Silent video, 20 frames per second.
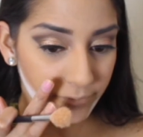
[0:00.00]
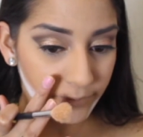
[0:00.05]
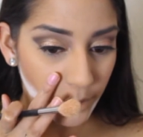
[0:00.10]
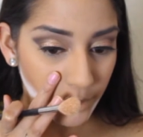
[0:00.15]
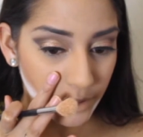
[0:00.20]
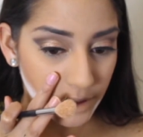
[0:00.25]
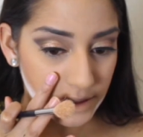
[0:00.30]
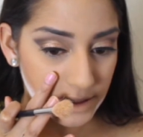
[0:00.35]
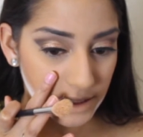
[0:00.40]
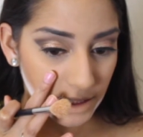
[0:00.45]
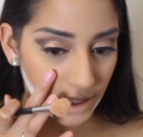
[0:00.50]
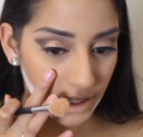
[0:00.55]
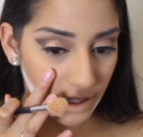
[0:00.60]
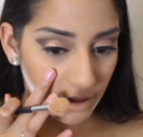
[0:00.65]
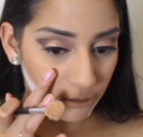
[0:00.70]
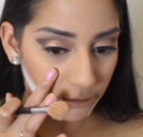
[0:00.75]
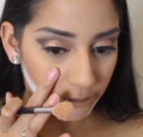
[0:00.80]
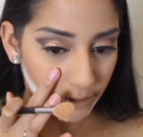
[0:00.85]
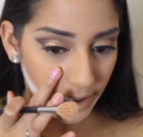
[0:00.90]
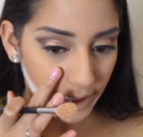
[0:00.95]
Focusing
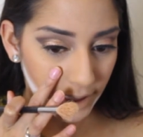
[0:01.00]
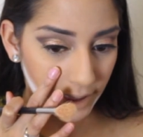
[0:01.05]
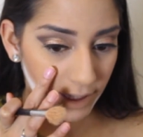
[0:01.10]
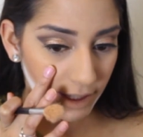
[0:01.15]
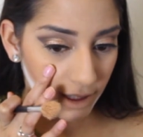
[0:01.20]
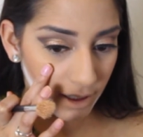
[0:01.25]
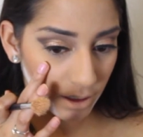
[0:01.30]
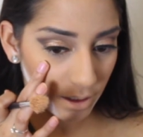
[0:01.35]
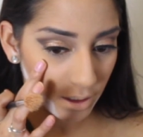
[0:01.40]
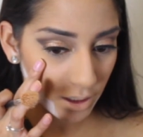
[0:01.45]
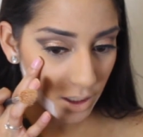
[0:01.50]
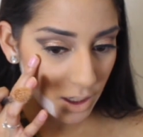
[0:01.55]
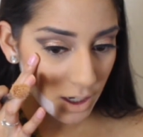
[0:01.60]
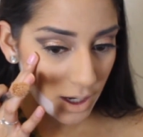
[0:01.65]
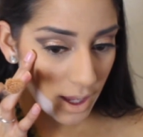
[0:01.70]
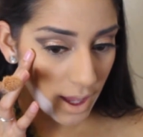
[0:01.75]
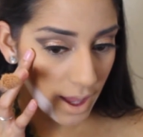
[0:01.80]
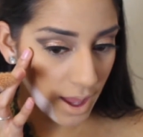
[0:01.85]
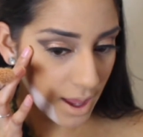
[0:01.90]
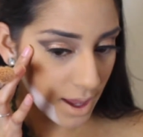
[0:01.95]
it right here,
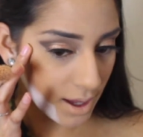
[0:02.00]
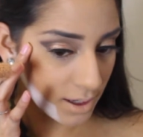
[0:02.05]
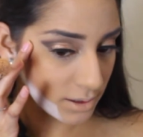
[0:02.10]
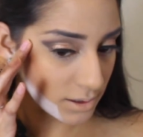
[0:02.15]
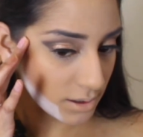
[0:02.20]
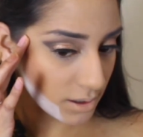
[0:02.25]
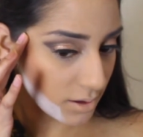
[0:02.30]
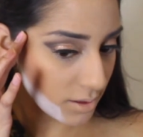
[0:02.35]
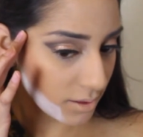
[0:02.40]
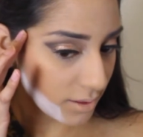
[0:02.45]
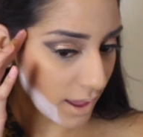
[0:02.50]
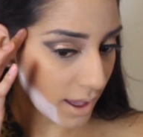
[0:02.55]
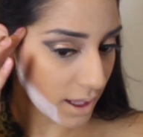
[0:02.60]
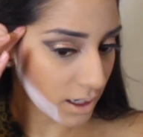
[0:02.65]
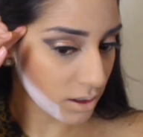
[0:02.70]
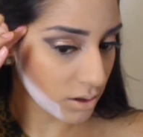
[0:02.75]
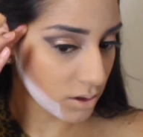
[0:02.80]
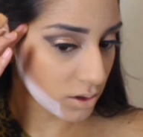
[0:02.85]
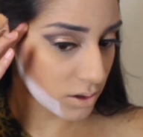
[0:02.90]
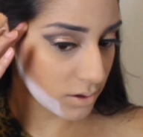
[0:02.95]
and
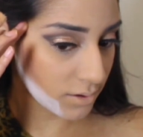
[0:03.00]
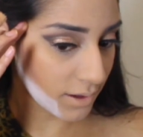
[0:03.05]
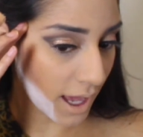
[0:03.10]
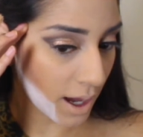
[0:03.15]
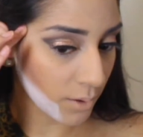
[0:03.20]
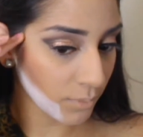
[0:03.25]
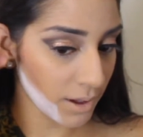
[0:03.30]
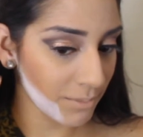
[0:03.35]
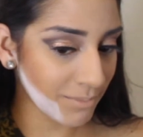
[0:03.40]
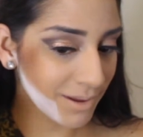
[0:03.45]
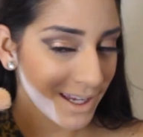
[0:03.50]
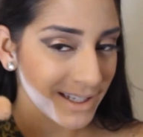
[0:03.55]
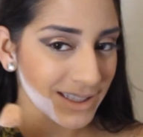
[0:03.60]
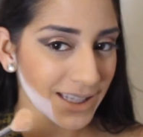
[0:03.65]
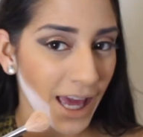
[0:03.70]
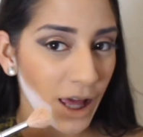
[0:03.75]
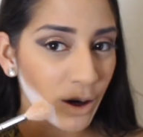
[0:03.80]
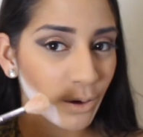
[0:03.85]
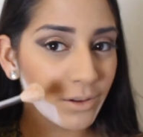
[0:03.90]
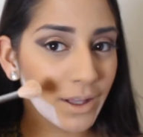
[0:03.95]
then that way, because
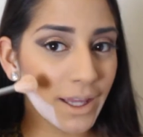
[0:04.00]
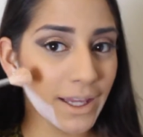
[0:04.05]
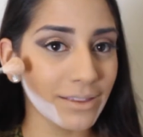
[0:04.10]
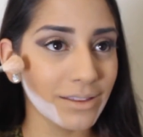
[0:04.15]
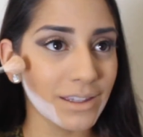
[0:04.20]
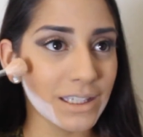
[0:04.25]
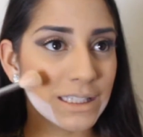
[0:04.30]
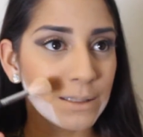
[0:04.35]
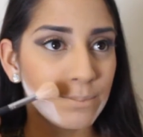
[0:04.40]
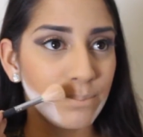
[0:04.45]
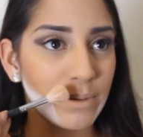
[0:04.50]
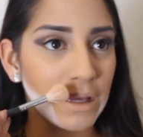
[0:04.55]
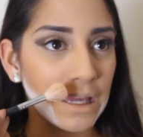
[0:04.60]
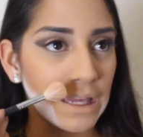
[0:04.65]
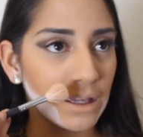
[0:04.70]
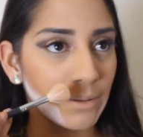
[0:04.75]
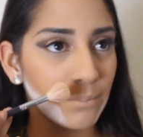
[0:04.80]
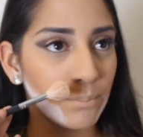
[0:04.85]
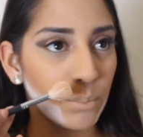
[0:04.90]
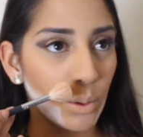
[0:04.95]
I don't like this
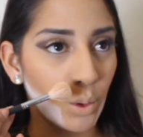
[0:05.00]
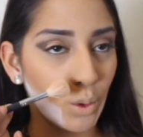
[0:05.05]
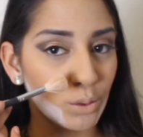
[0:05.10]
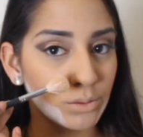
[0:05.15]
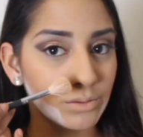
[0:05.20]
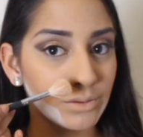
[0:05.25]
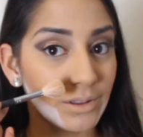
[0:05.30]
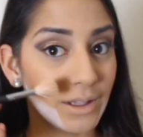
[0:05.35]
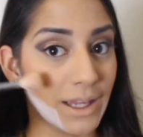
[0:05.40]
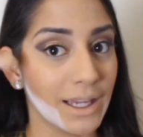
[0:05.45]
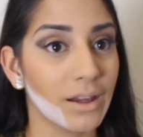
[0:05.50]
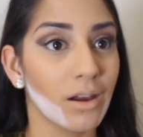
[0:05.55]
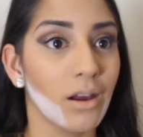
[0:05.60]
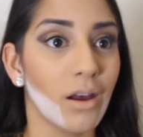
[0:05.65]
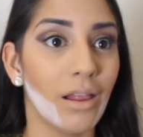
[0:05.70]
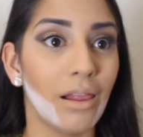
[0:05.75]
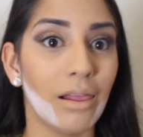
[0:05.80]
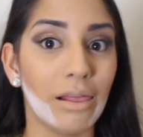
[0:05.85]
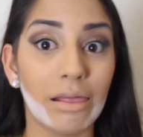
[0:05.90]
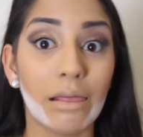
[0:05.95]
big bold like
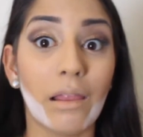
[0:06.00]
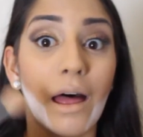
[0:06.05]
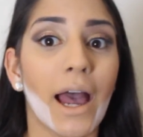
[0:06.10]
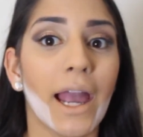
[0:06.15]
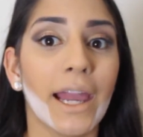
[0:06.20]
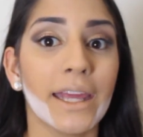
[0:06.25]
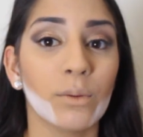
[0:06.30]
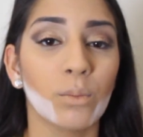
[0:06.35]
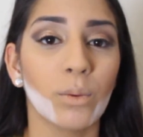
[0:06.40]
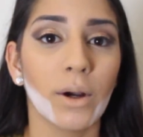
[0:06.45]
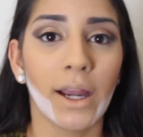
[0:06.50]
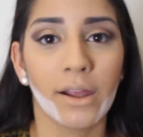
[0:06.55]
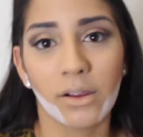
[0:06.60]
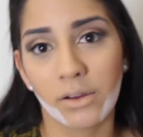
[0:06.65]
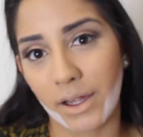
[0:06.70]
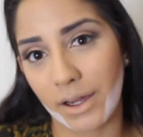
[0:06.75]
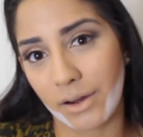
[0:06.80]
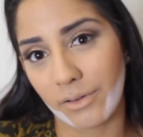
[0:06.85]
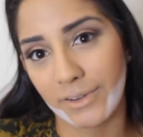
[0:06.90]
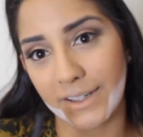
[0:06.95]
line where I
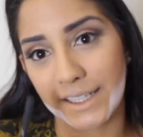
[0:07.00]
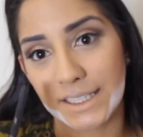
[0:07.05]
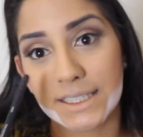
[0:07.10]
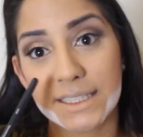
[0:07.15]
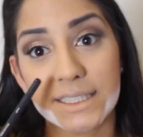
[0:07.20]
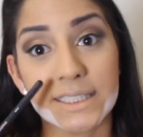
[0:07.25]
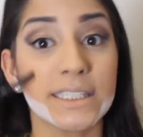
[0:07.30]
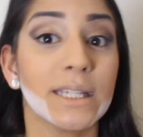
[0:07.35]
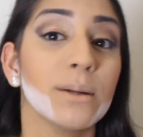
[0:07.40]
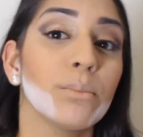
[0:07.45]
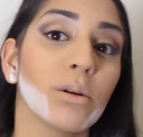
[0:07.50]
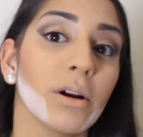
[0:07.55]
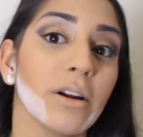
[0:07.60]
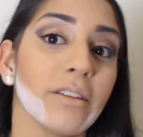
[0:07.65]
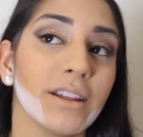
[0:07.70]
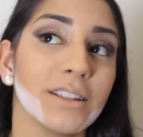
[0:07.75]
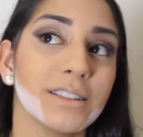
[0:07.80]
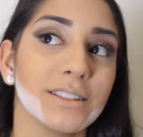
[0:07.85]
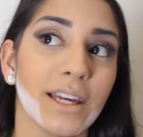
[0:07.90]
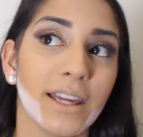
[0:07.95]
look like a freaking zebra
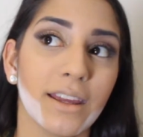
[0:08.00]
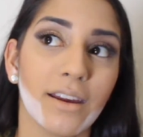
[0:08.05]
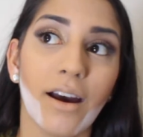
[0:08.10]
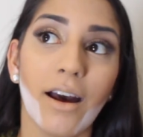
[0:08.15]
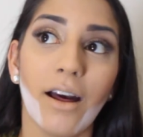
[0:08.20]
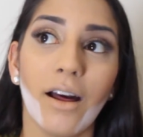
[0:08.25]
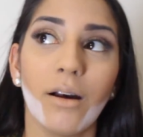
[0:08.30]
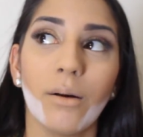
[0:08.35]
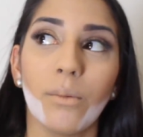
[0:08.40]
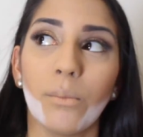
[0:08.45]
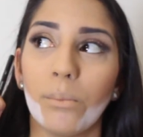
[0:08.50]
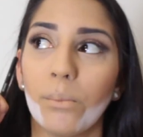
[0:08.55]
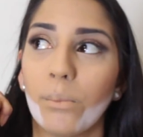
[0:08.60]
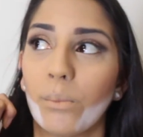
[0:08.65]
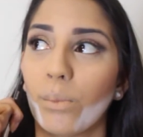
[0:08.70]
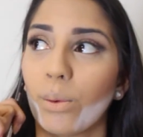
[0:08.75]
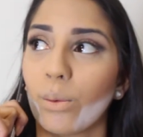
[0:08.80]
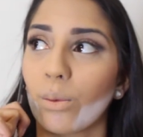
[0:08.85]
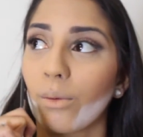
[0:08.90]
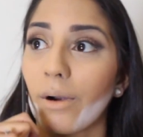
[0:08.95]
that's like
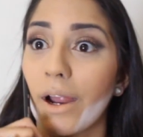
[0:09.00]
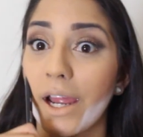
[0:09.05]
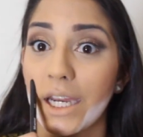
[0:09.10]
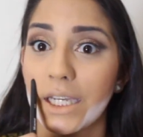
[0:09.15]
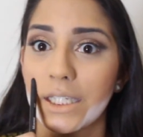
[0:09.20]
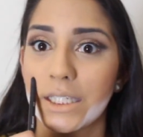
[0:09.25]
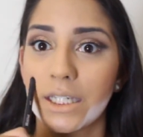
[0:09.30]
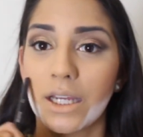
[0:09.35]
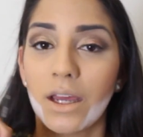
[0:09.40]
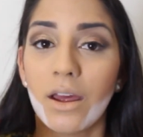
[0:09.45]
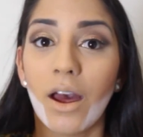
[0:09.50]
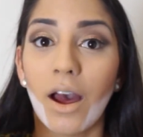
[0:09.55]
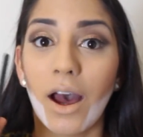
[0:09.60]
bright.